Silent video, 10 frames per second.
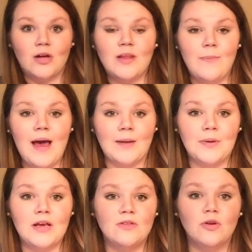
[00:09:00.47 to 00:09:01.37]
on the back,
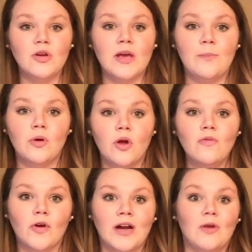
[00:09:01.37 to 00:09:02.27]
because you could get pulled
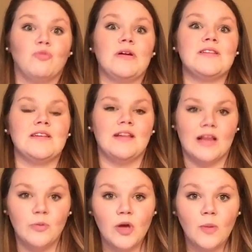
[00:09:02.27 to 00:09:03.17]
over and arrested.
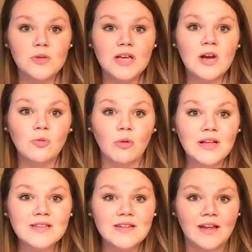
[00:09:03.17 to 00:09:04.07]
Like, we almost got
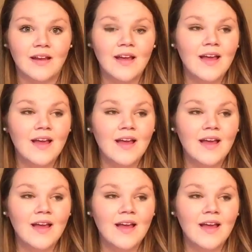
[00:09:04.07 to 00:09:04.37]
arrested.